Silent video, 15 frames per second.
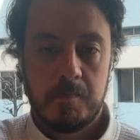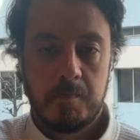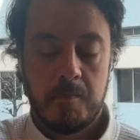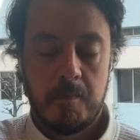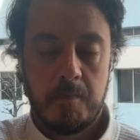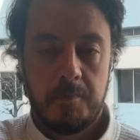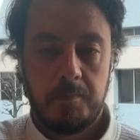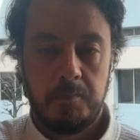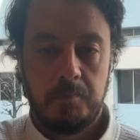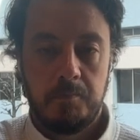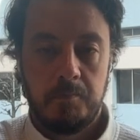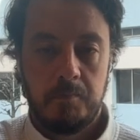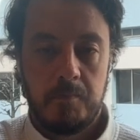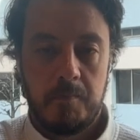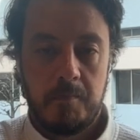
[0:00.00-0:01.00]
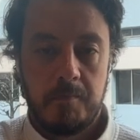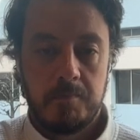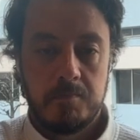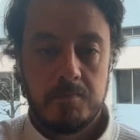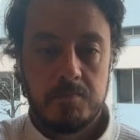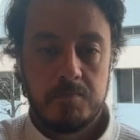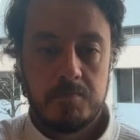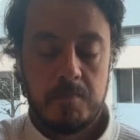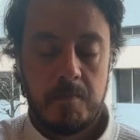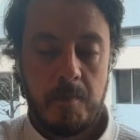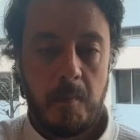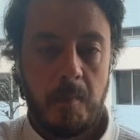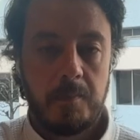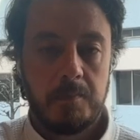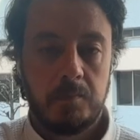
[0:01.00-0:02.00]

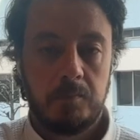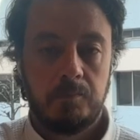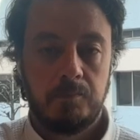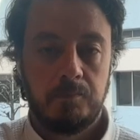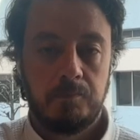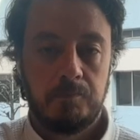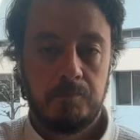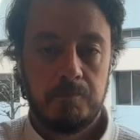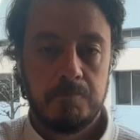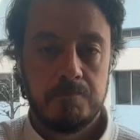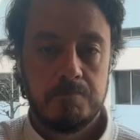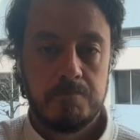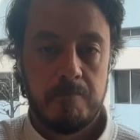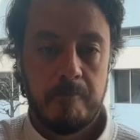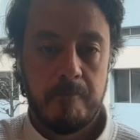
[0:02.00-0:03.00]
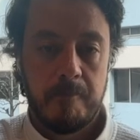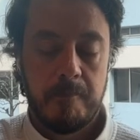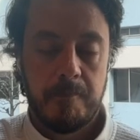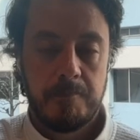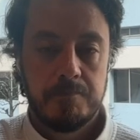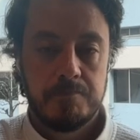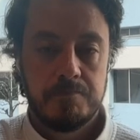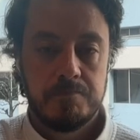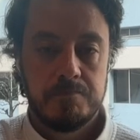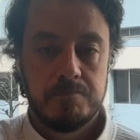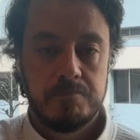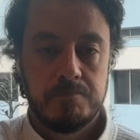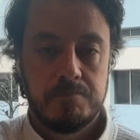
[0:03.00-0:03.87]
This person isn't speaking.